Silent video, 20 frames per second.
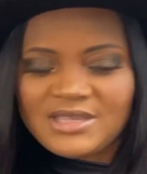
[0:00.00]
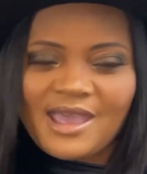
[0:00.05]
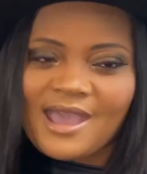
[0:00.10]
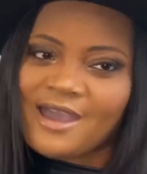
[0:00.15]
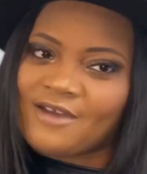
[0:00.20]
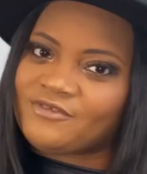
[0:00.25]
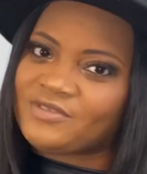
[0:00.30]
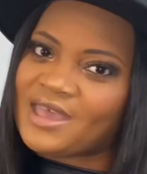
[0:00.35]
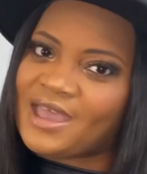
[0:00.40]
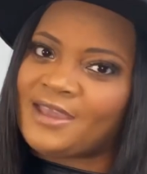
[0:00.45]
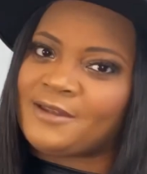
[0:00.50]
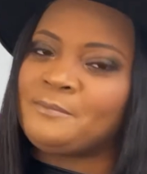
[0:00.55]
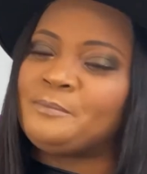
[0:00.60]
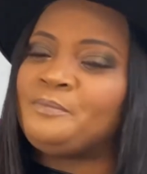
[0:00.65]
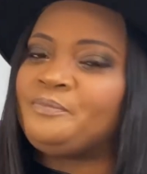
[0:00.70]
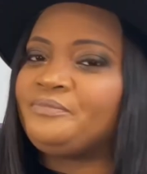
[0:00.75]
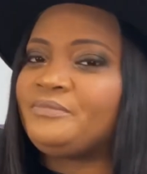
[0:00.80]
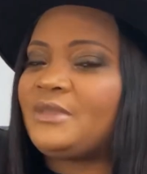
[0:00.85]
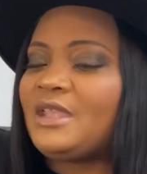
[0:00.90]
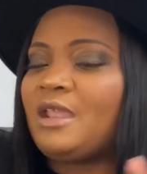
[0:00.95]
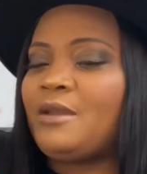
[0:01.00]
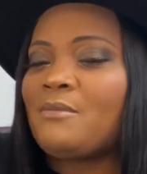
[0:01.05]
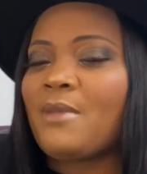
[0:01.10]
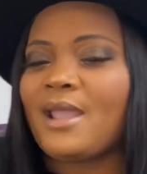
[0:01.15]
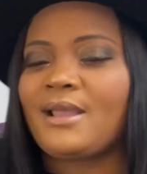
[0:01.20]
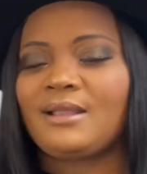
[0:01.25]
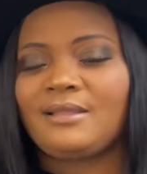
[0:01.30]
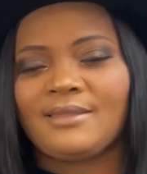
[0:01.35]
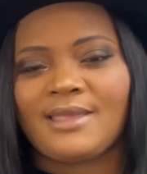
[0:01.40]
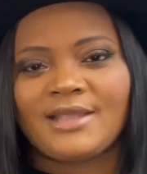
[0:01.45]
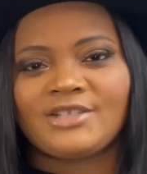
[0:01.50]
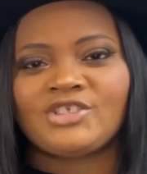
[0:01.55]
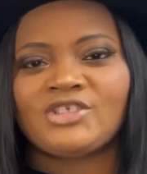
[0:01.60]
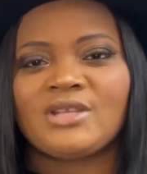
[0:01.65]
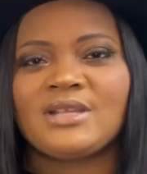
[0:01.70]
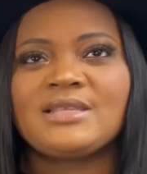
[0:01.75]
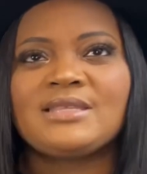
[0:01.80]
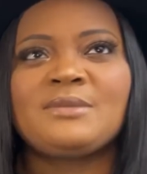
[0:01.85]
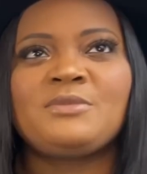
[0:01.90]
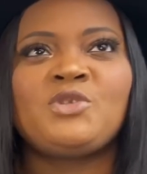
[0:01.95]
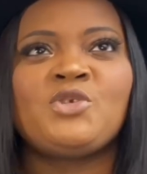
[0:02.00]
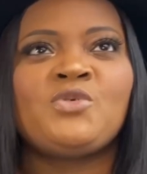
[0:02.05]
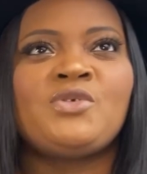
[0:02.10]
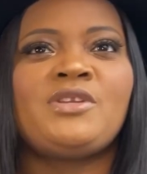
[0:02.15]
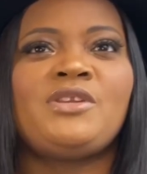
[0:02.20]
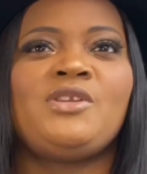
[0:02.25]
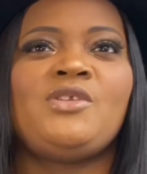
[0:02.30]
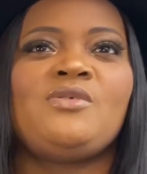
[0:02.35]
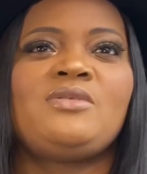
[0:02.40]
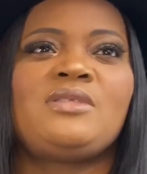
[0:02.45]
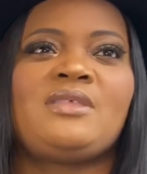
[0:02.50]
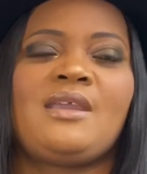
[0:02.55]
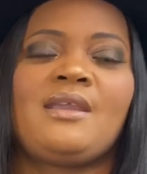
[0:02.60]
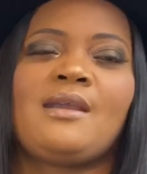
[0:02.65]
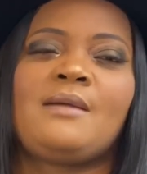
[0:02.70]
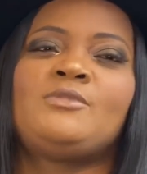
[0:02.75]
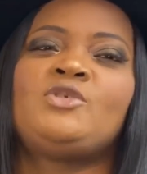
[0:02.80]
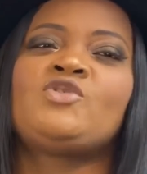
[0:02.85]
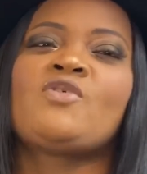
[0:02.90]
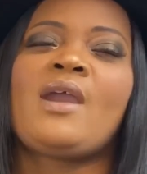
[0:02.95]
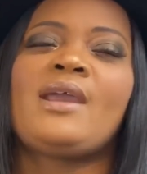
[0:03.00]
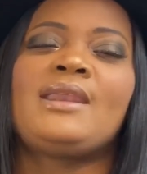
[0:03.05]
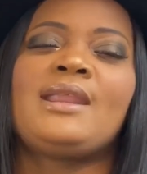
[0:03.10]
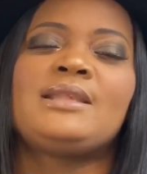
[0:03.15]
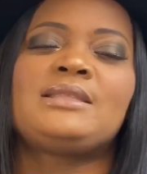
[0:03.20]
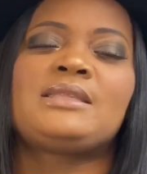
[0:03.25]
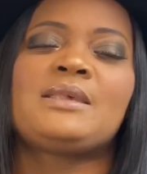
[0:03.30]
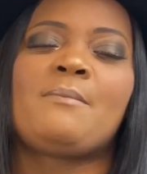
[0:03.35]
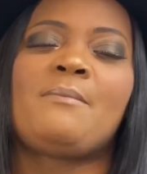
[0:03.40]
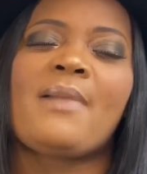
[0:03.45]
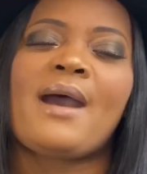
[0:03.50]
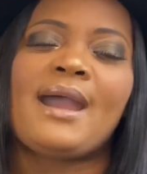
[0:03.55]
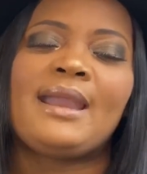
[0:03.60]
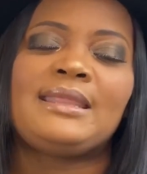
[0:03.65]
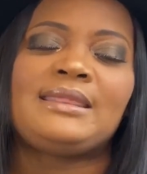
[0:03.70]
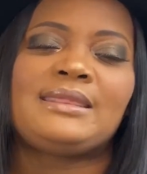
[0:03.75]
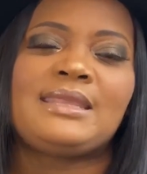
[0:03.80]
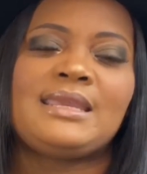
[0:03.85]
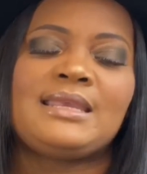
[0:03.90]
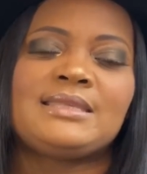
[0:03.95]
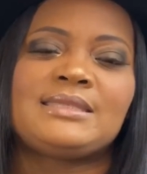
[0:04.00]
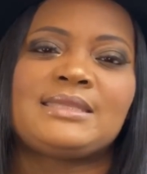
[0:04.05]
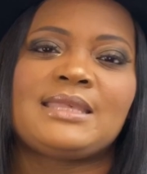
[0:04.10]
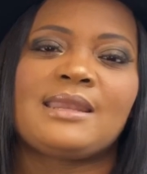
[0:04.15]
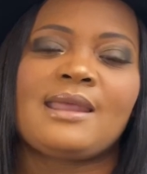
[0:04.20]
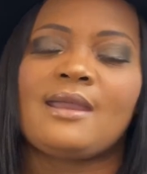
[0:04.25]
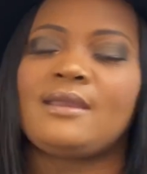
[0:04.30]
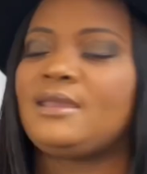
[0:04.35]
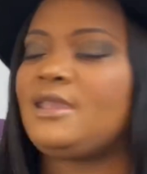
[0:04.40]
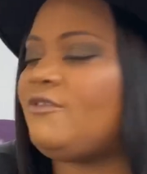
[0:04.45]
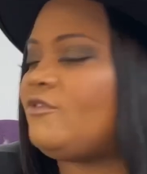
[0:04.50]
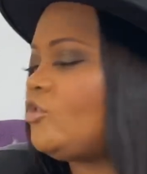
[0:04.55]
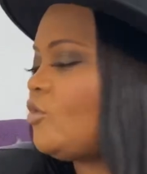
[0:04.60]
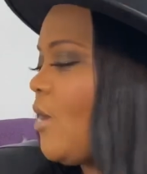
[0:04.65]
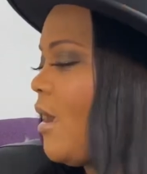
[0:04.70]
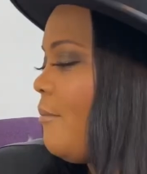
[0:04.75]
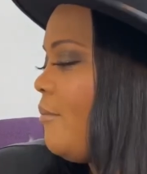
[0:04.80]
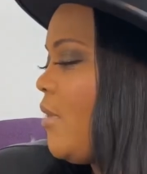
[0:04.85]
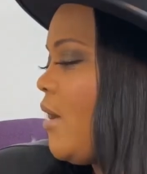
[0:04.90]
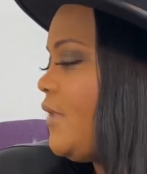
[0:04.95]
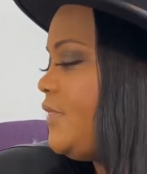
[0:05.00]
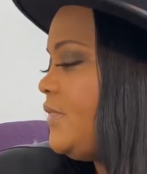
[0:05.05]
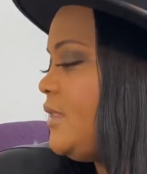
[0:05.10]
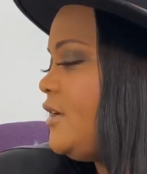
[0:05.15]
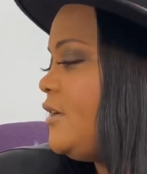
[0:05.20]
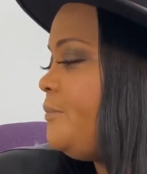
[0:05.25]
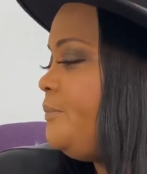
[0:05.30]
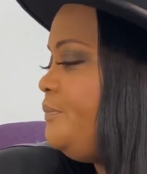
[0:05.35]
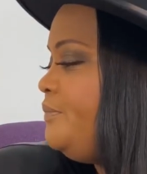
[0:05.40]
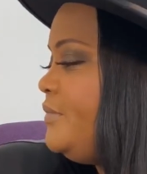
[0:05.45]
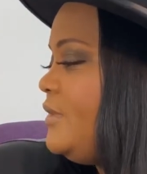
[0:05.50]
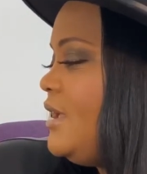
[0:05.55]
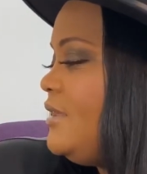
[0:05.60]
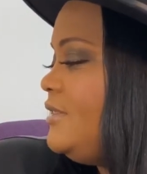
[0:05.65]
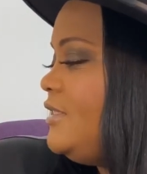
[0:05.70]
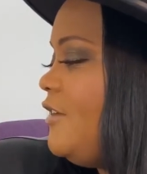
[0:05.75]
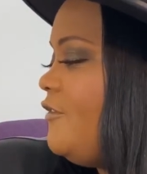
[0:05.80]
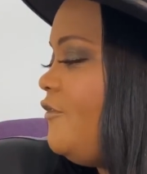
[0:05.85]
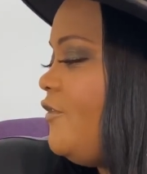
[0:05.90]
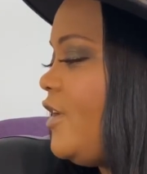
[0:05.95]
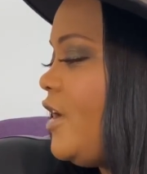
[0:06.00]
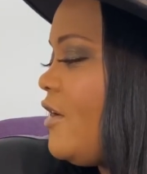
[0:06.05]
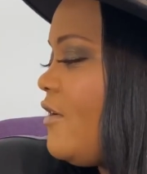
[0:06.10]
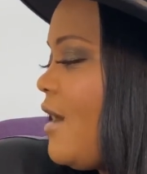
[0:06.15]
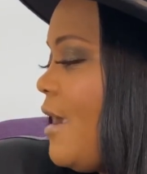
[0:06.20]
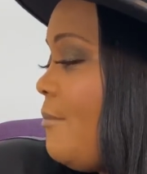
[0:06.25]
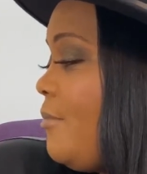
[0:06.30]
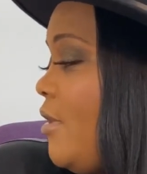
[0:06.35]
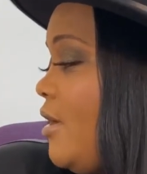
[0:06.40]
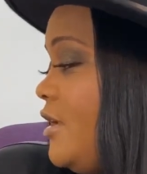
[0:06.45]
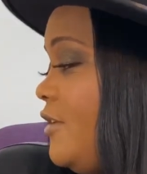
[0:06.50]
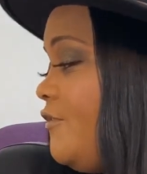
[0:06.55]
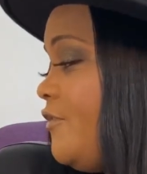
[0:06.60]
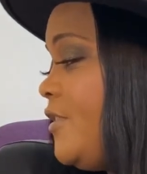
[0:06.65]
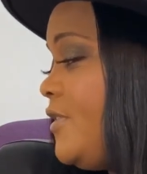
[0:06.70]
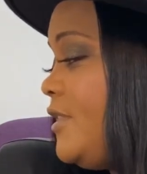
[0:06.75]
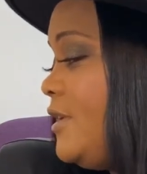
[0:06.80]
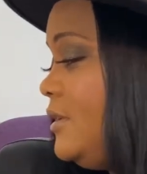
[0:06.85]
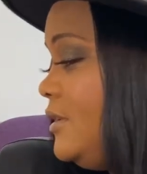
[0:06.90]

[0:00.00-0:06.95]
to have that in my collection because I'm doing a new thing. I'm trying not to buy things that I, even though I bought the Vera, I bought it for the